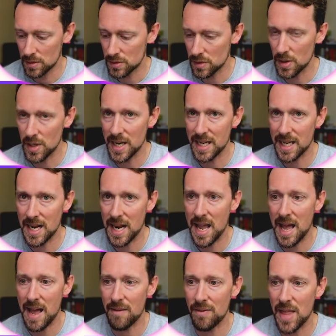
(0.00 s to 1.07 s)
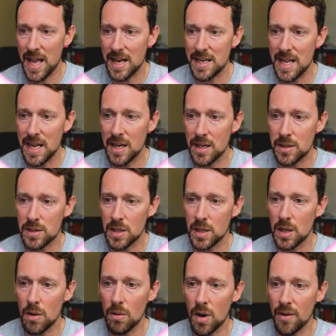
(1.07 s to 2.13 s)
so that it can have that data to
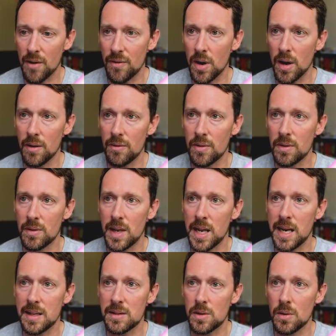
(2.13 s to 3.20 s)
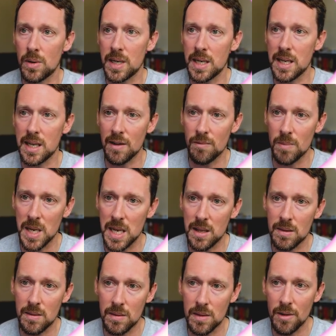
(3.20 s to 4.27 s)
go off of, and it's going to give
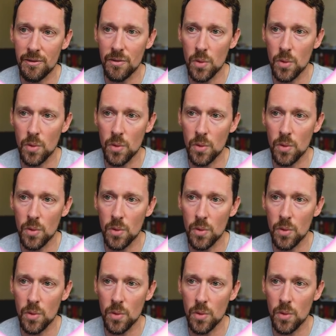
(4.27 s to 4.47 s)
me the